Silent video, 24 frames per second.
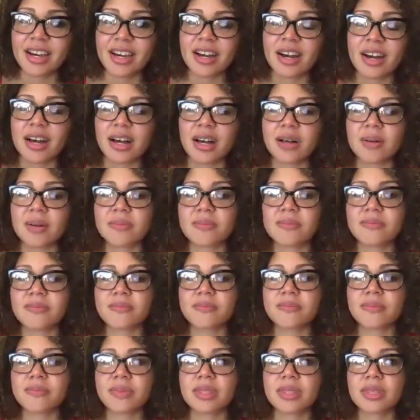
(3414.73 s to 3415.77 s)
Um,
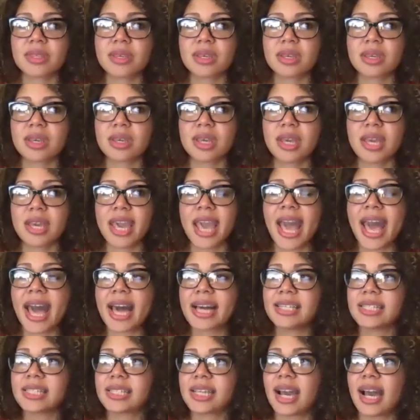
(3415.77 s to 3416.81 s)
it
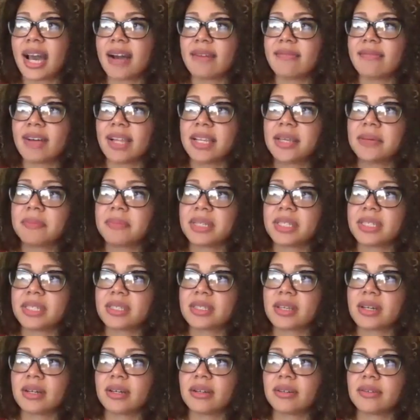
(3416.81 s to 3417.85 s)
has to have elements
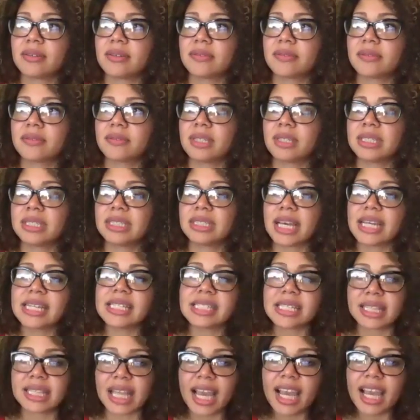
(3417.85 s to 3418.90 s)
of the day
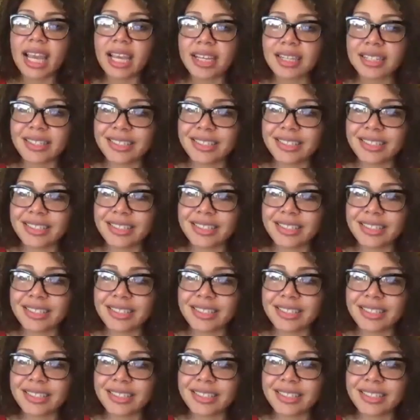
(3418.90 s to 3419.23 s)
to day.